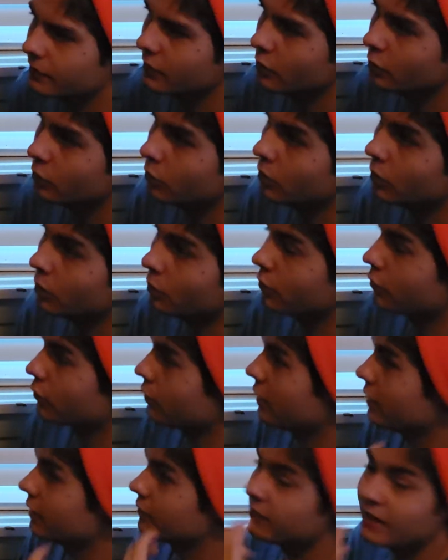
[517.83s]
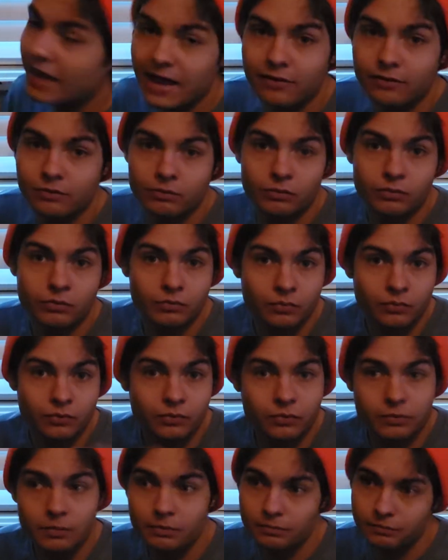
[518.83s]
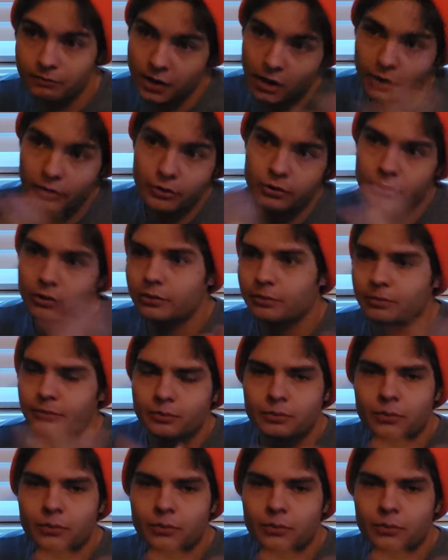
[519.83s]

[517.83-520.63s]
What would have created that other